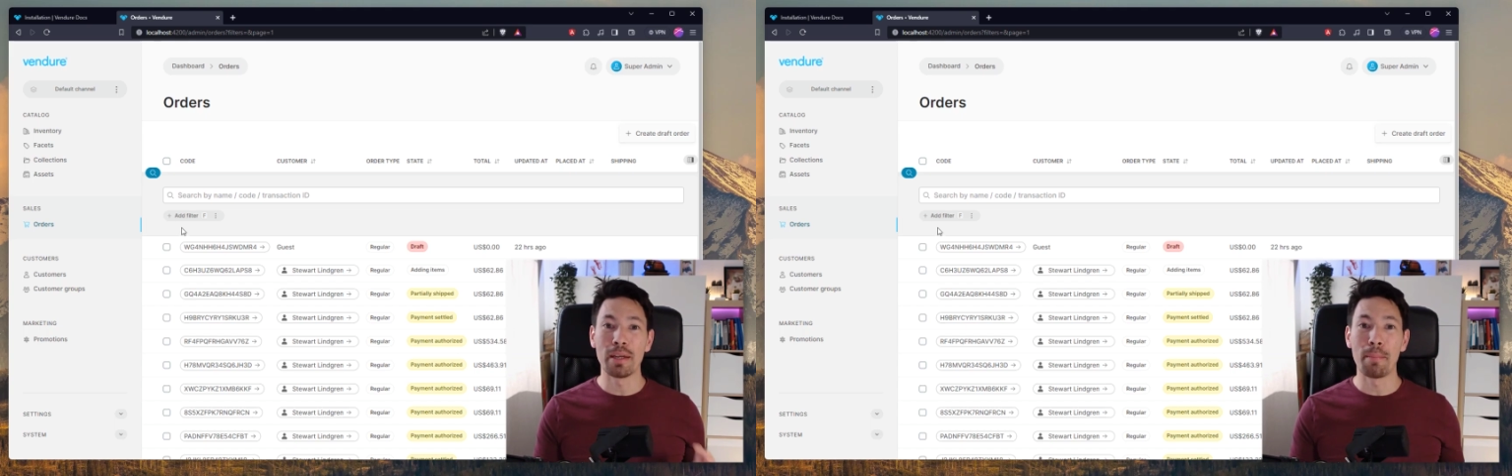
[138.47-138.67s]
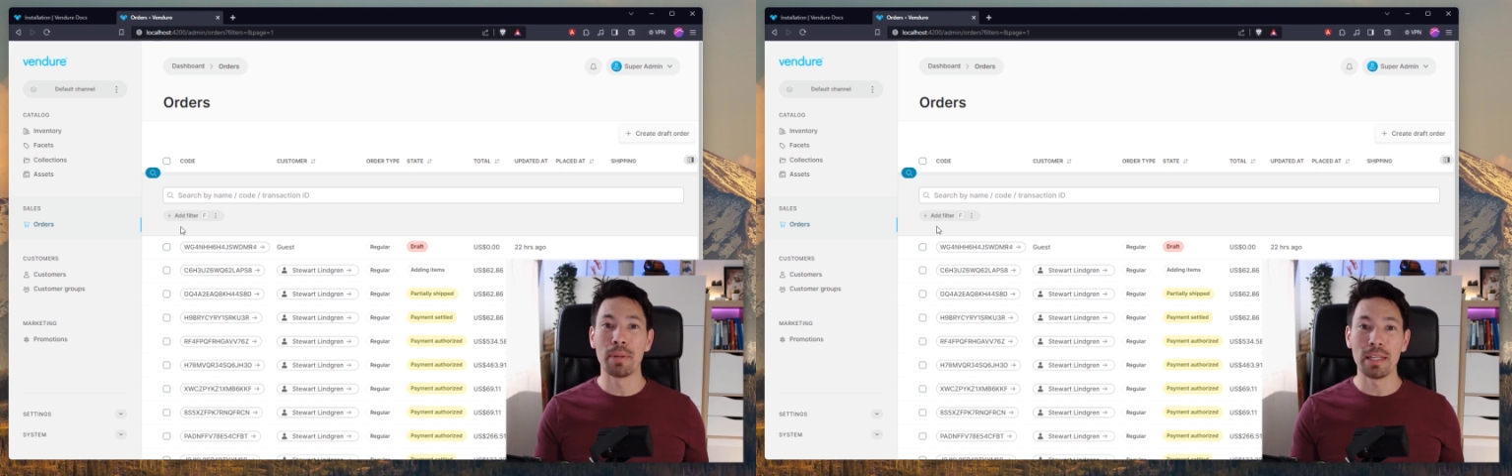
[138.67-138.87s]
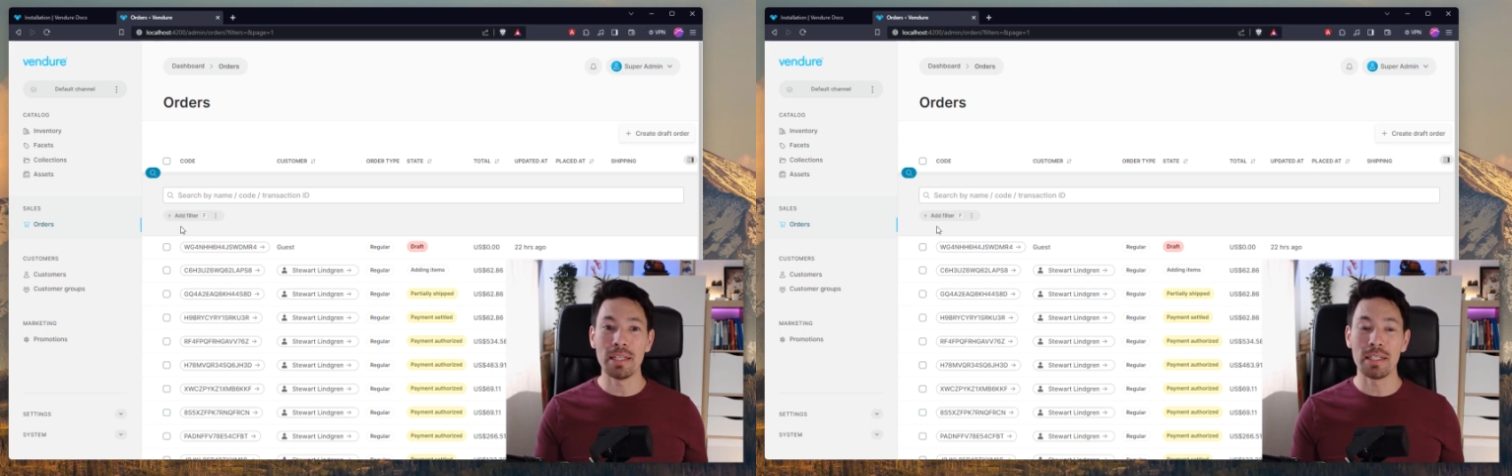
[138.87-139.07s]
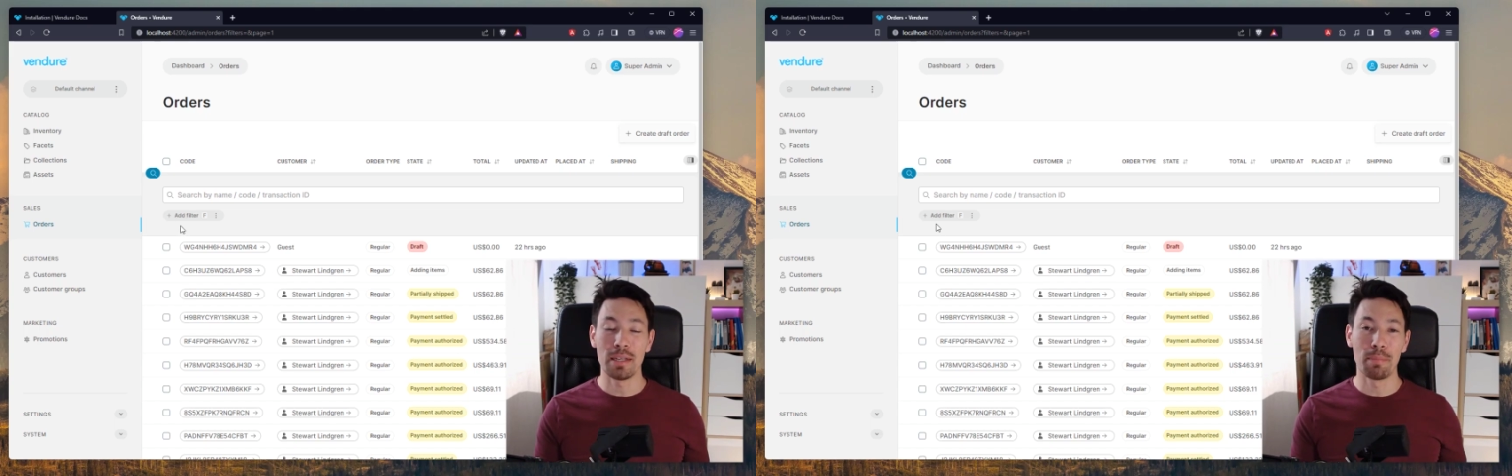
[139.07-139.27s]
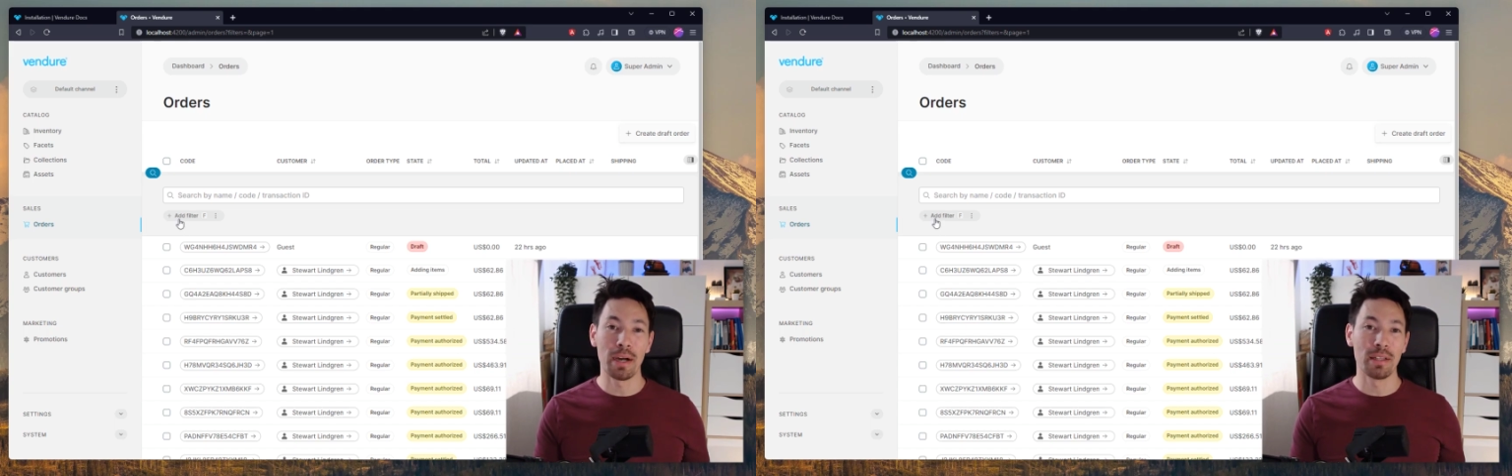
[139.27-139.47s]

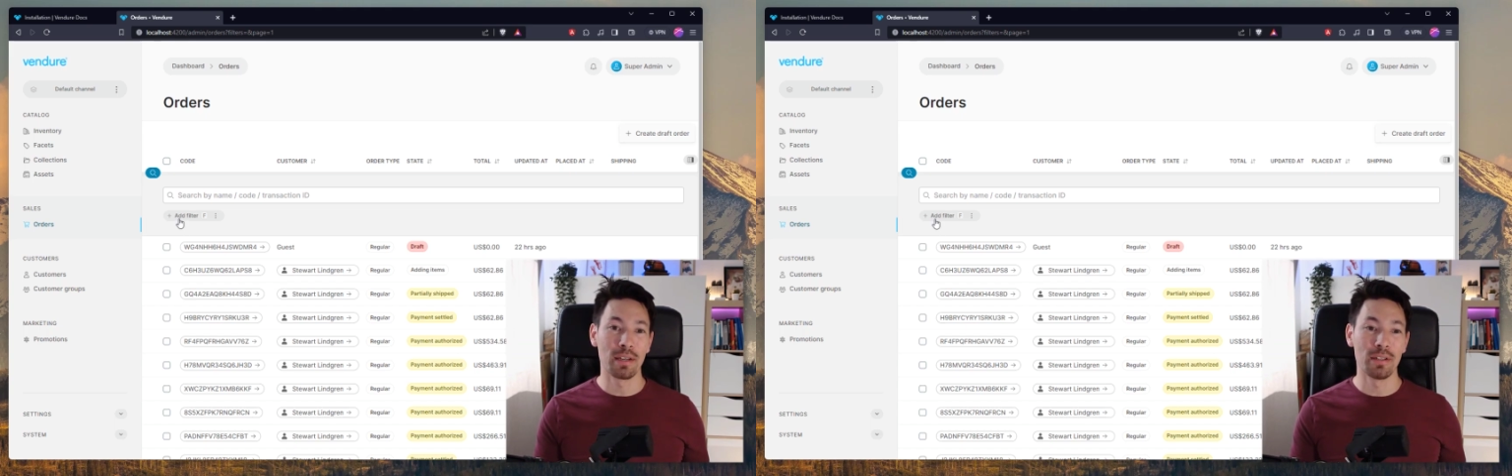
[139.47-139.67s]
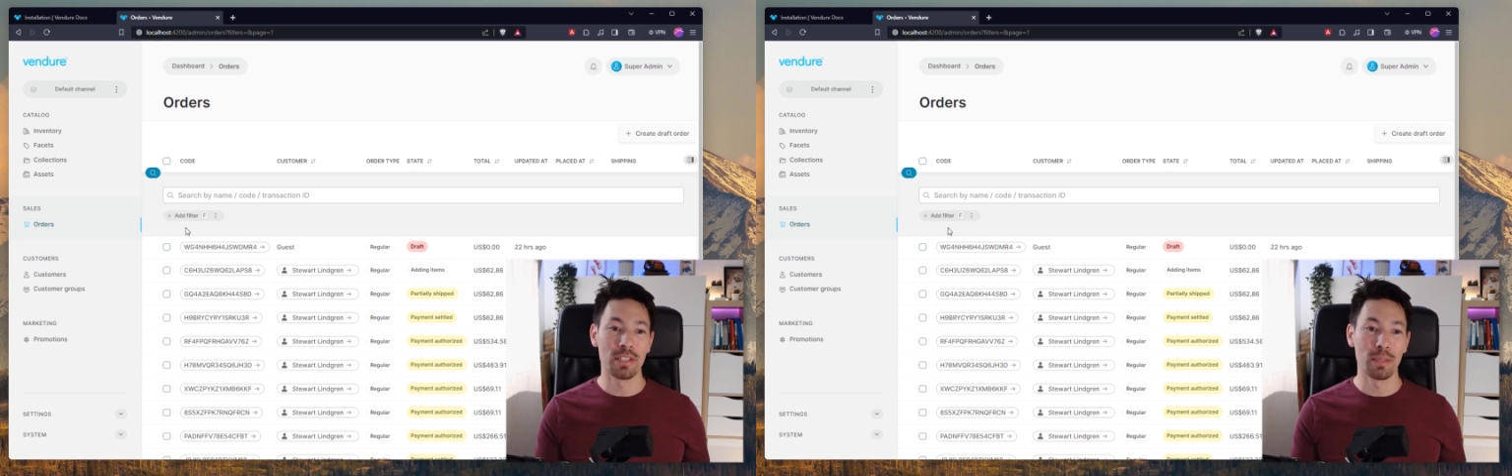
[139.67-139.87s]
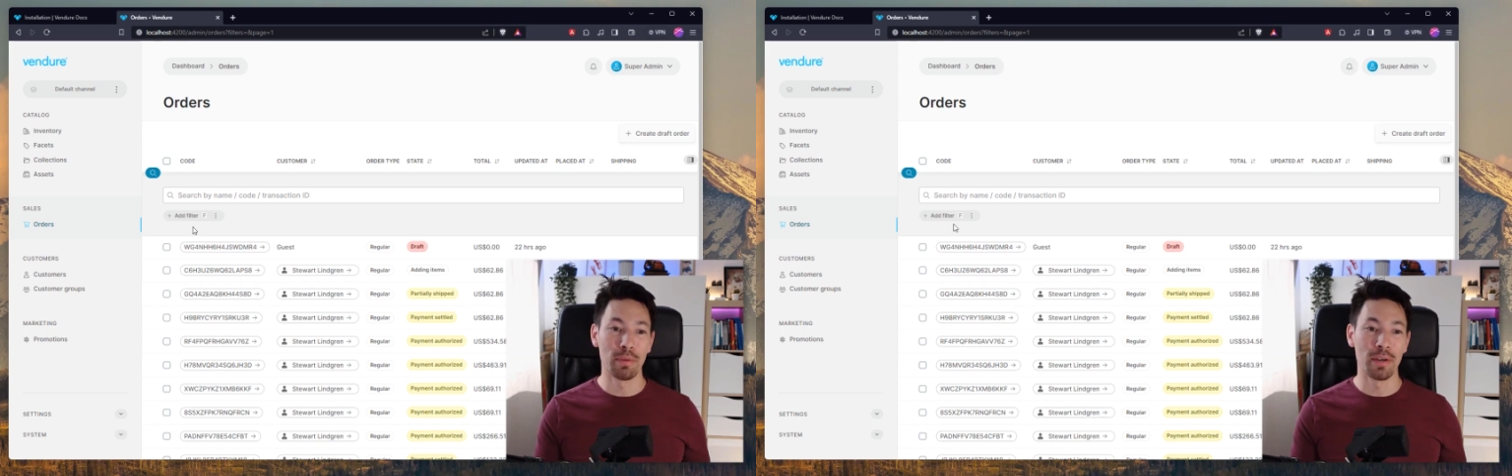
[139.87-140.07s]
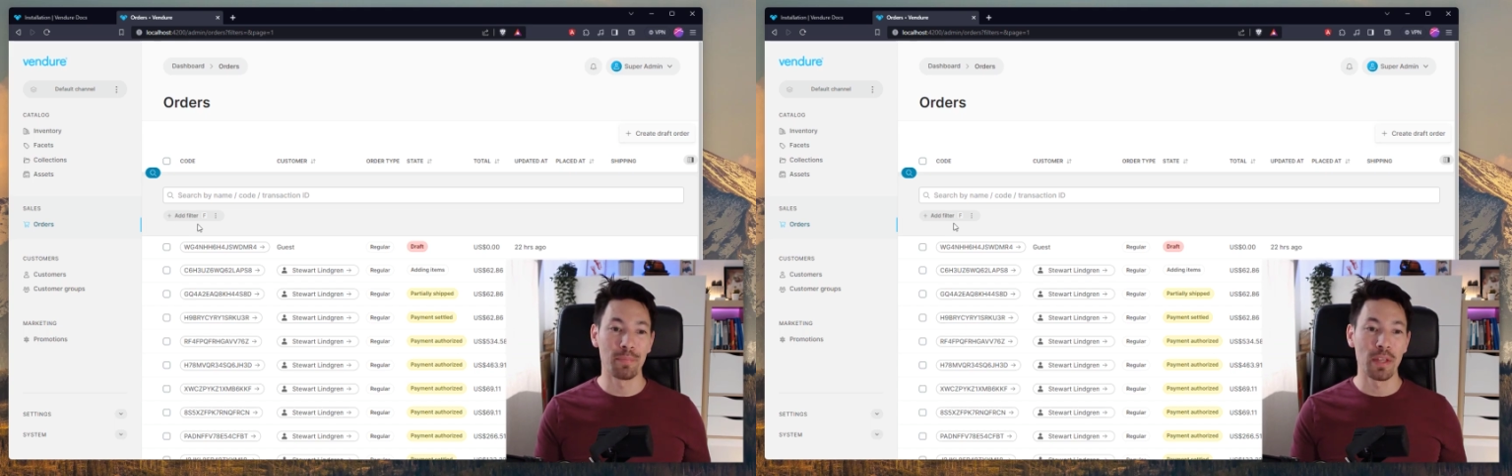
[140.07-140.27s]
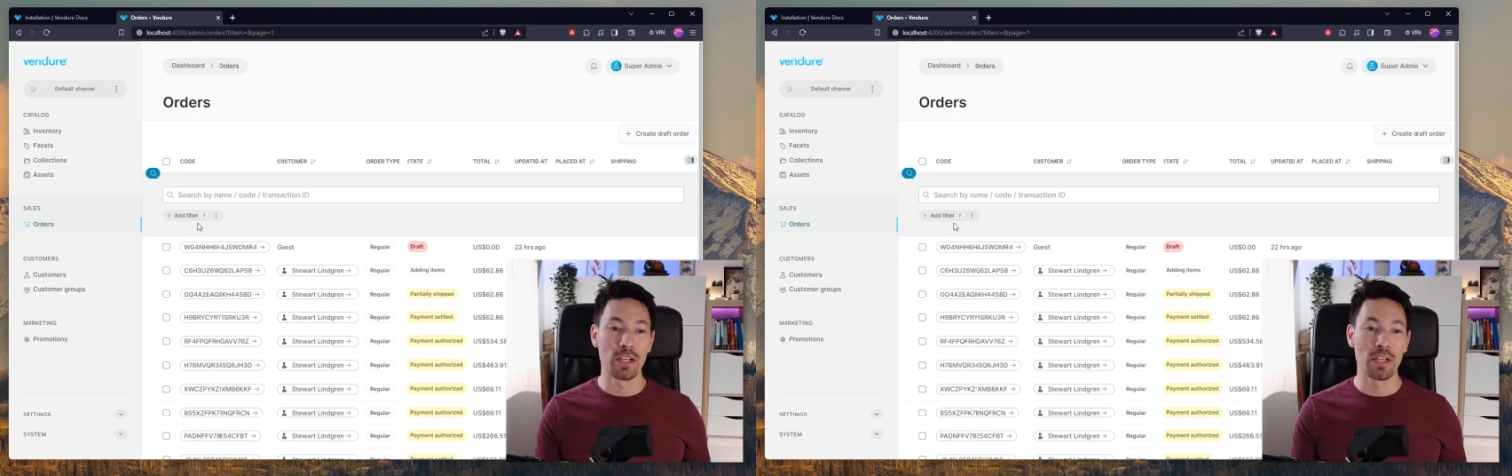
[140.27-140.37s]
completed by the customer.